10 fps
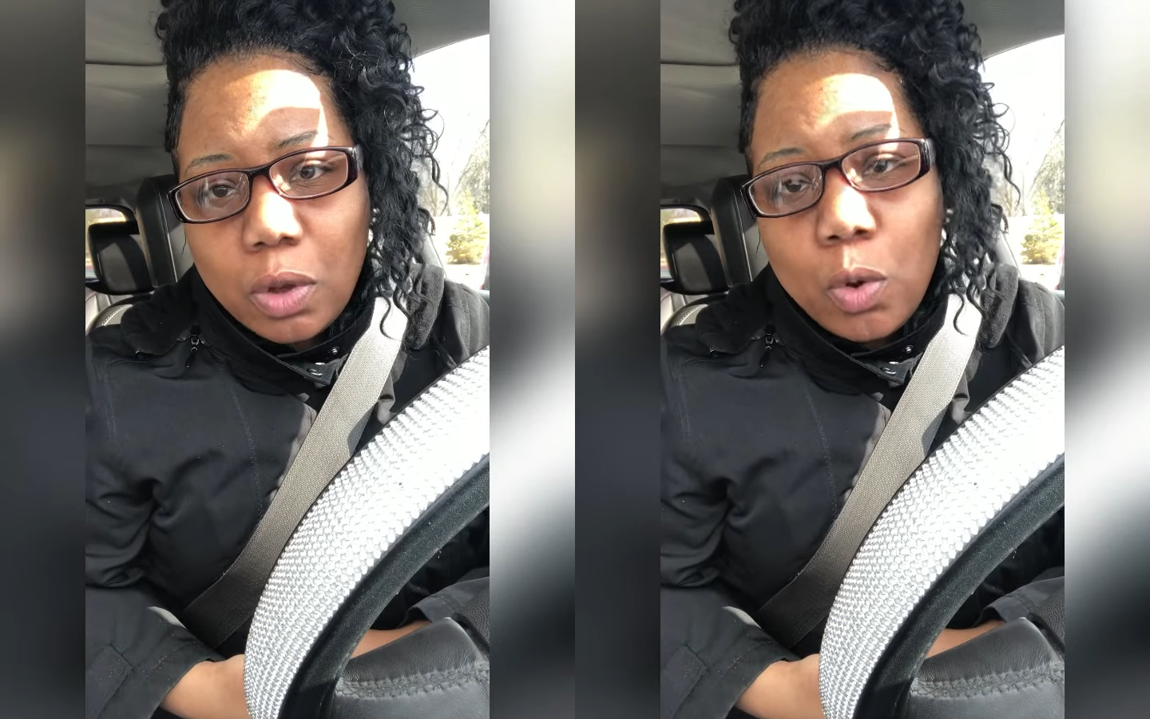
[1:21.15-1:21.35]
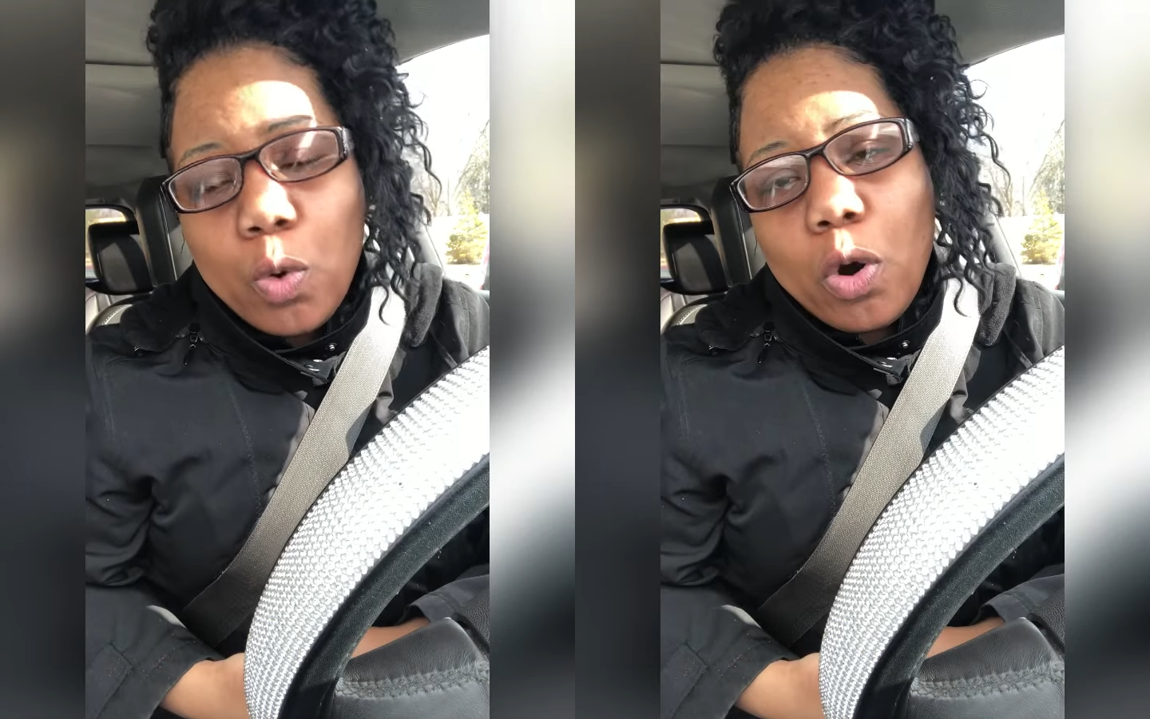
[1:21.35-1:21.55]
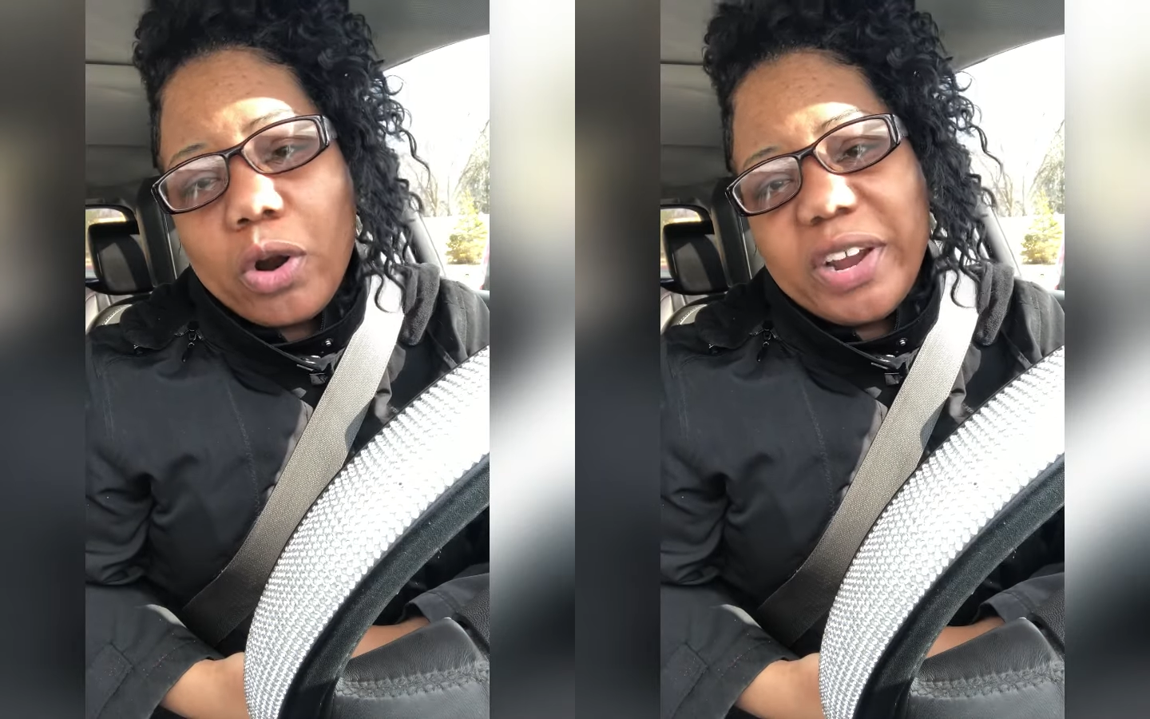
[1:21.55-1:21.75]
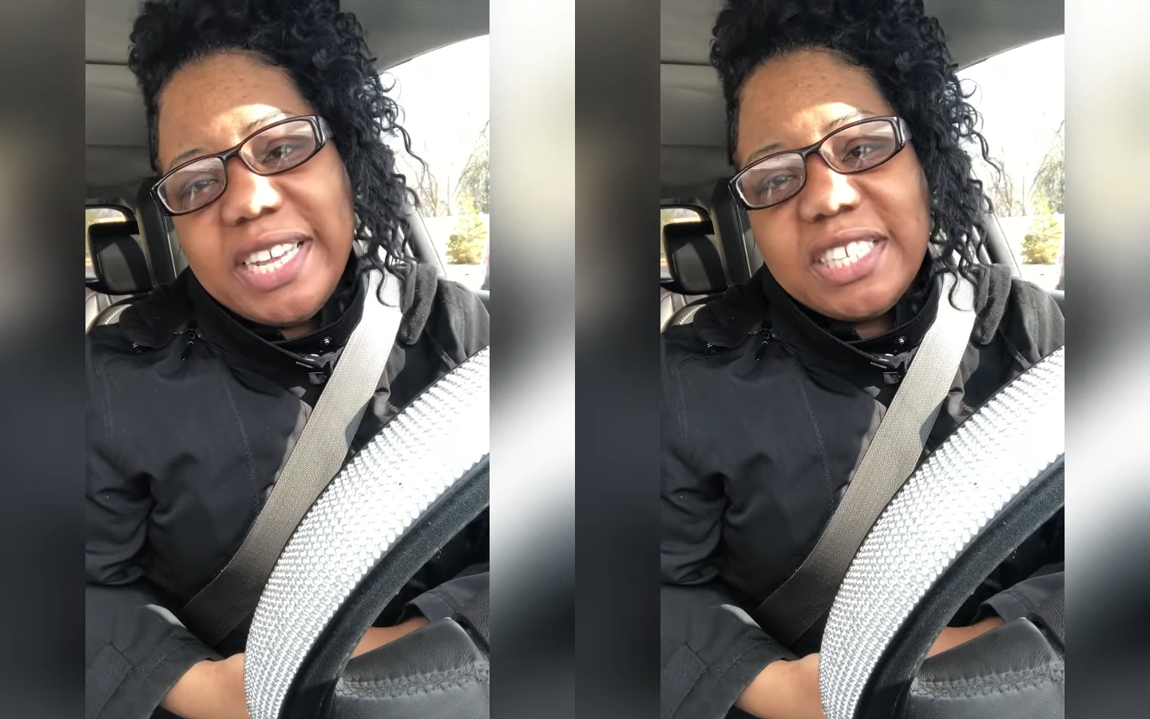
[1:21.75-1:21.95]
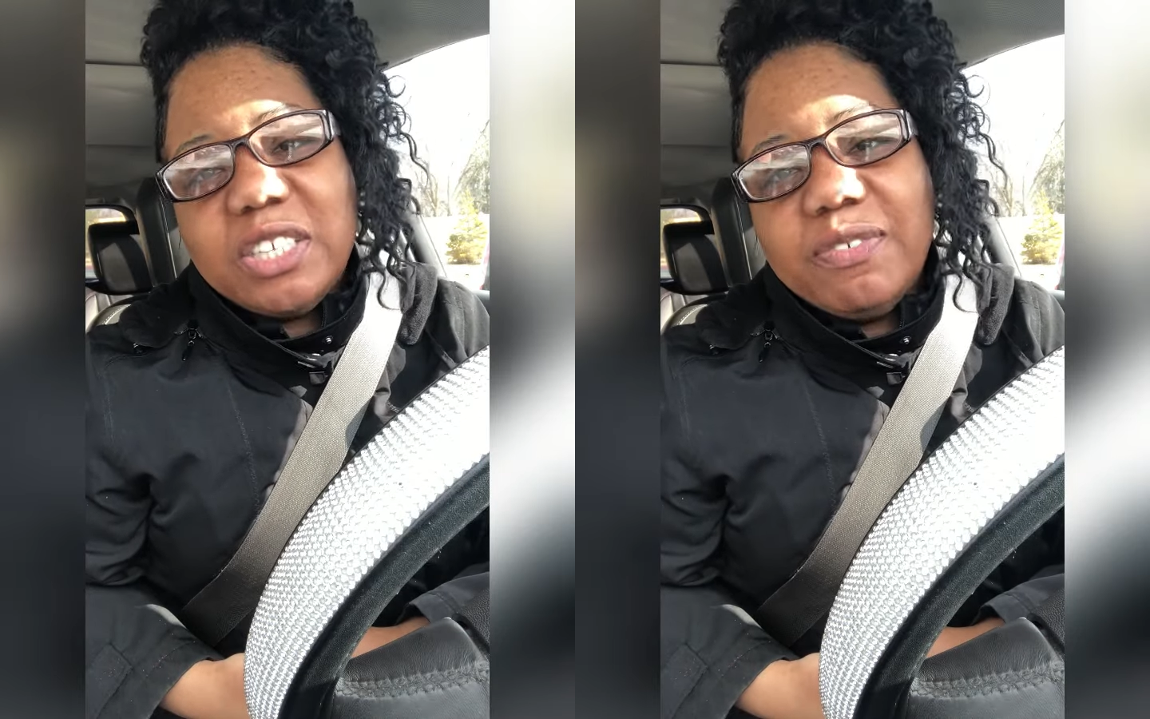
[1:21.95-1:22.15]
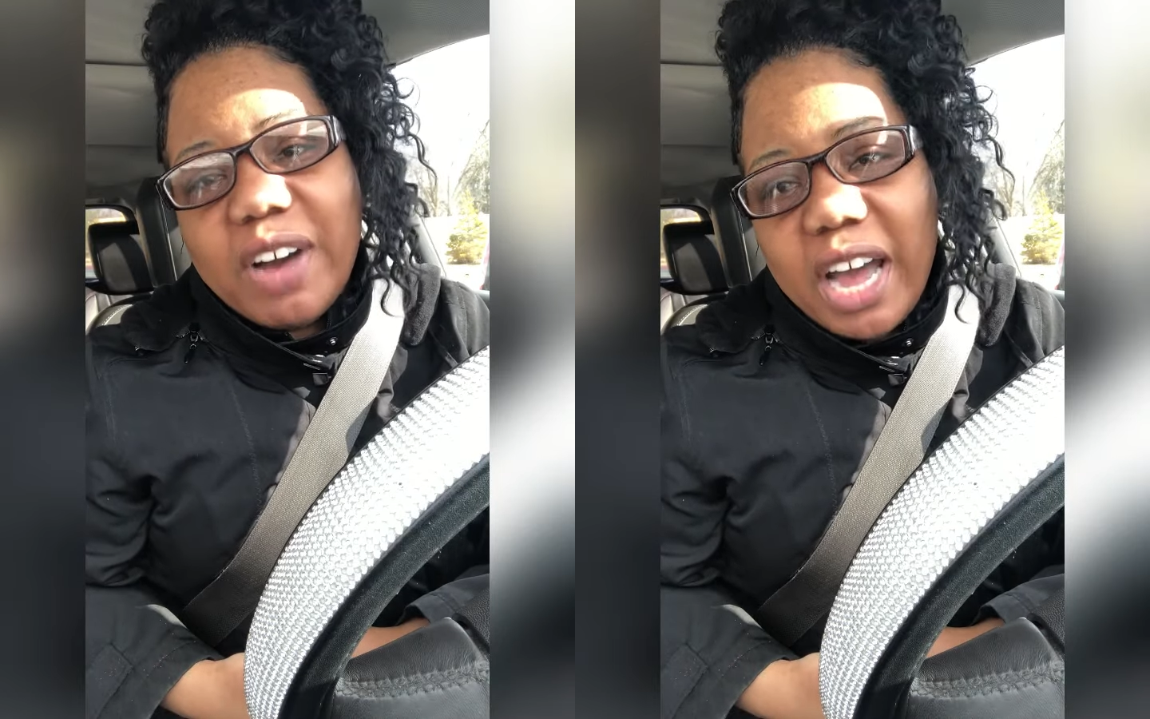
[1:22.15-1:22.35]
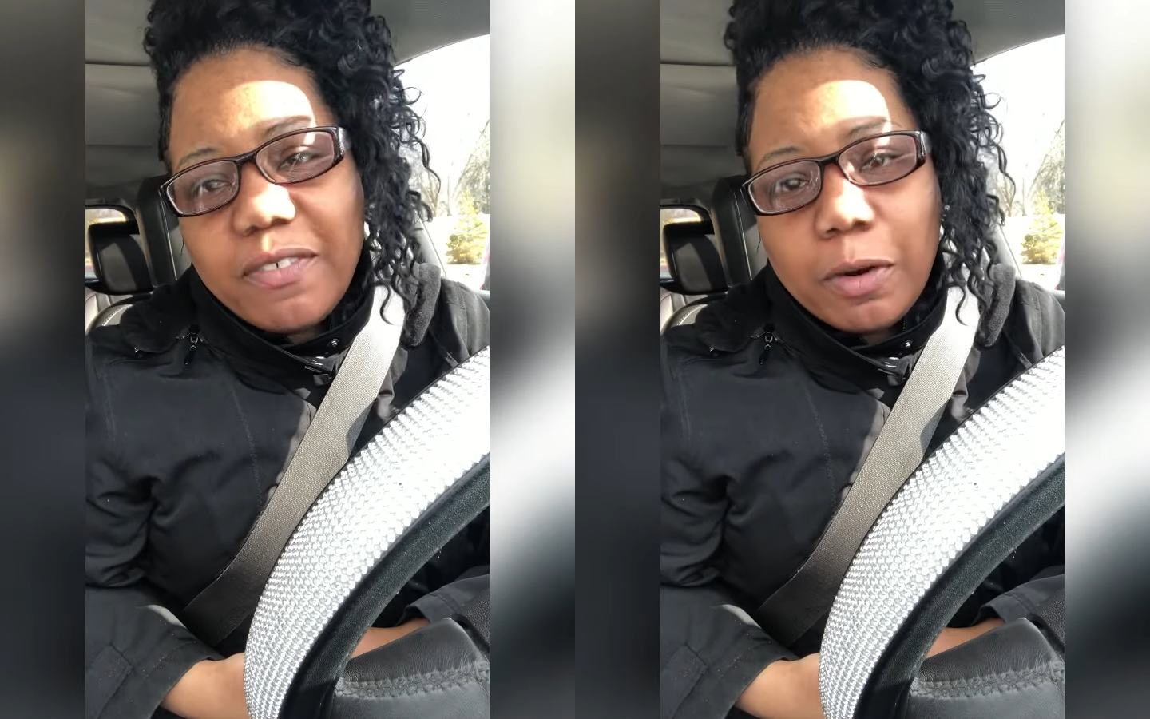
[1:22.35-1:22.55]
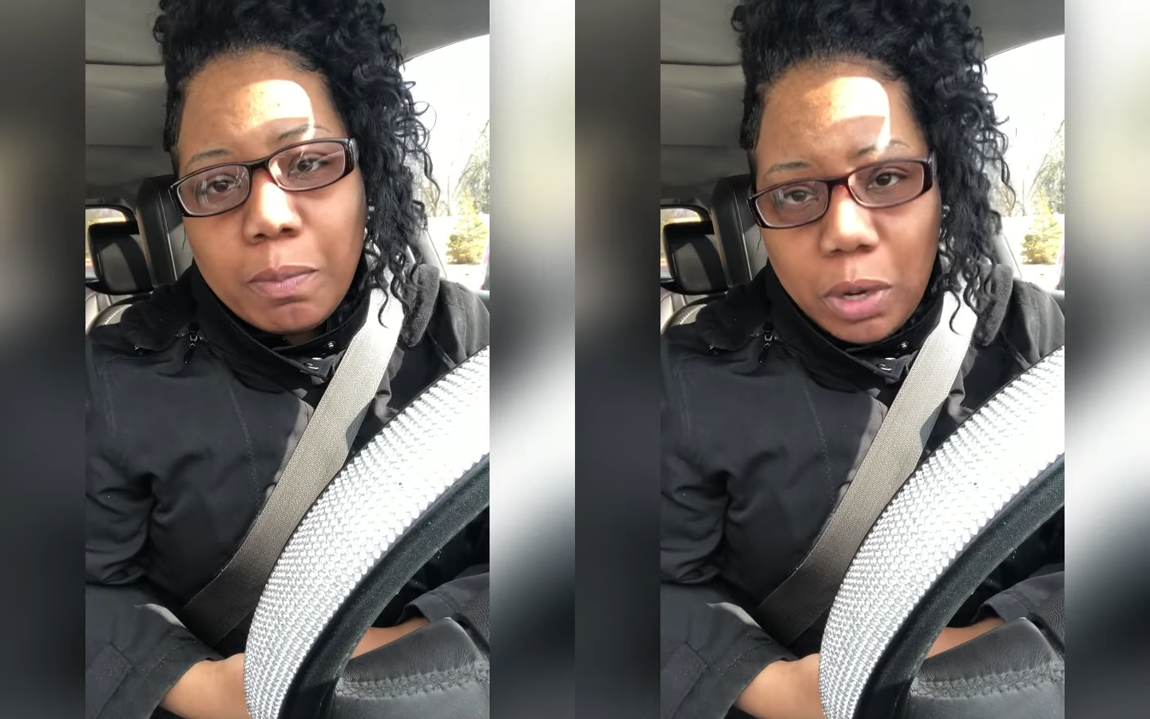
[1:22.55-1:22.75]
who are in
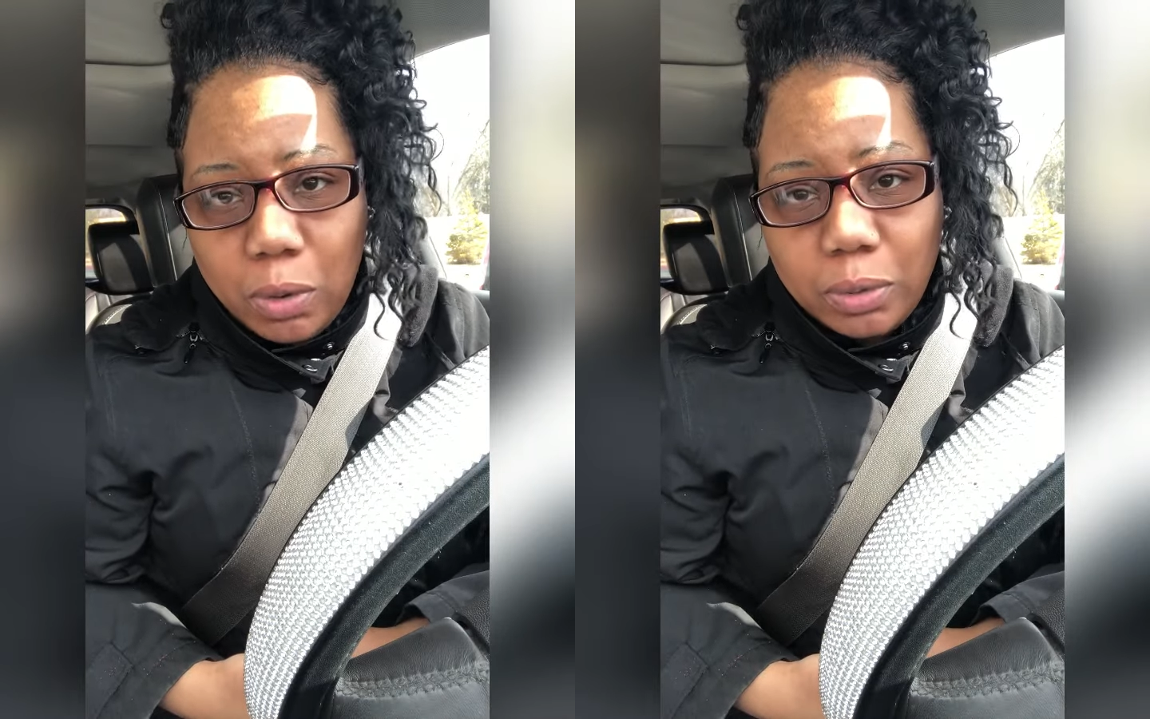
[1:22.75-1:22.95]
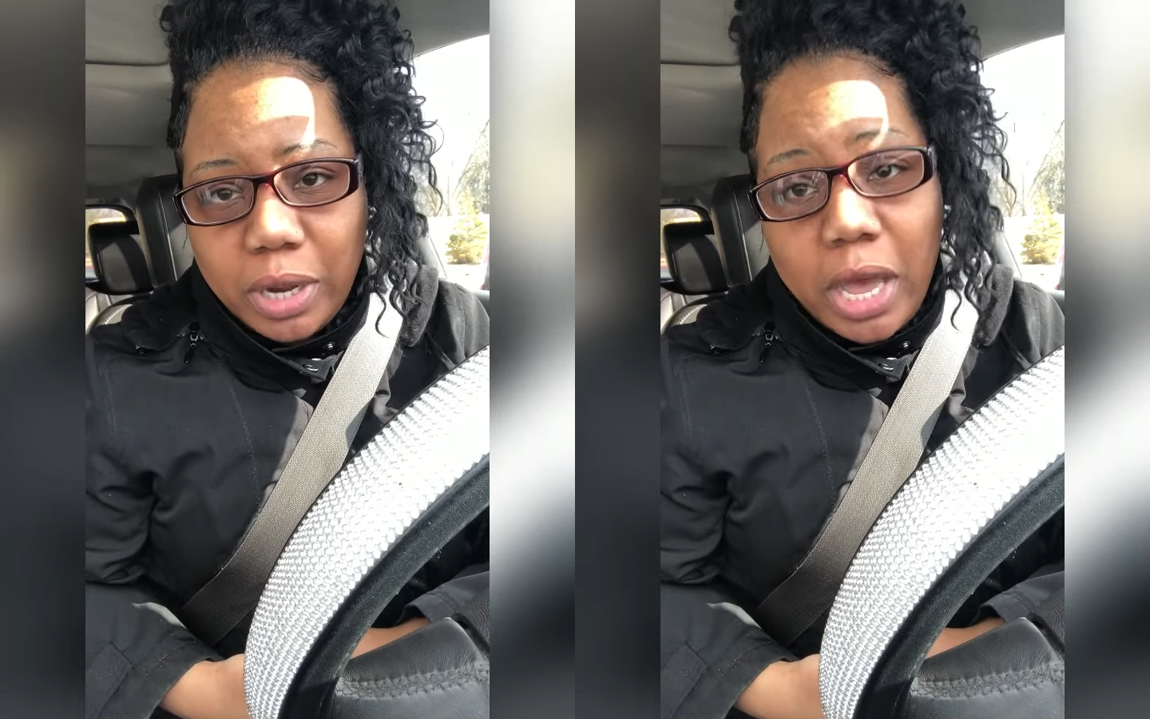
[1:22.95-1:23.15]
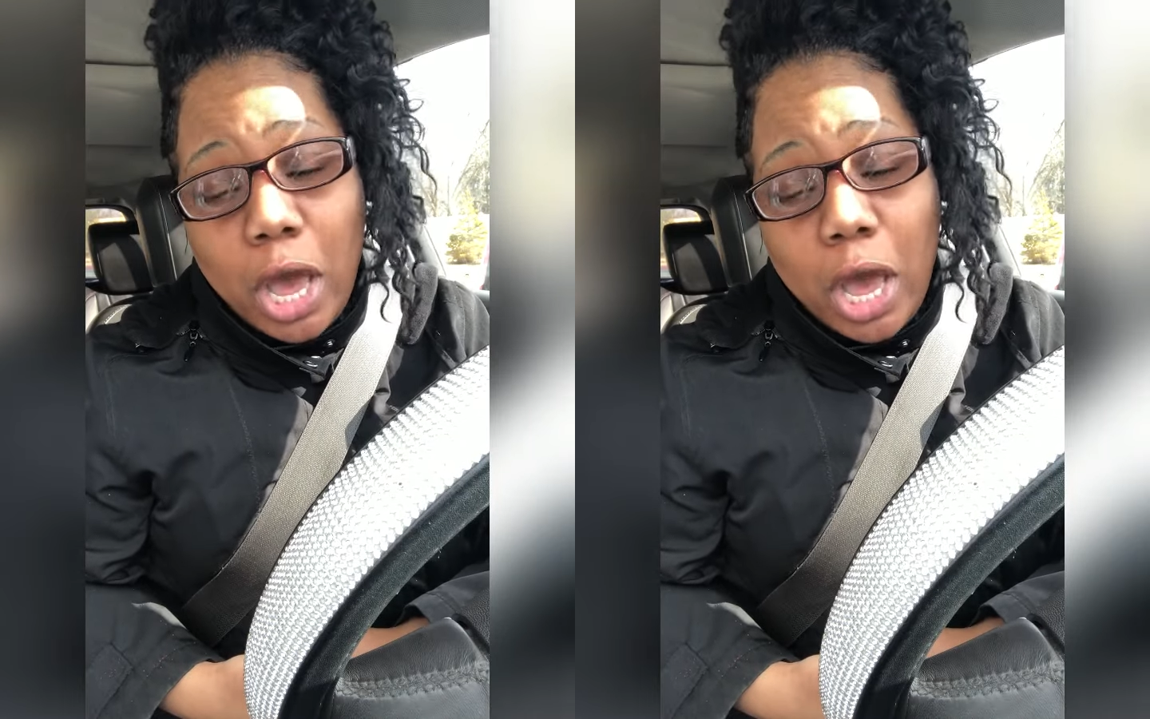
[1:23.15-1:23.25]
survival mode.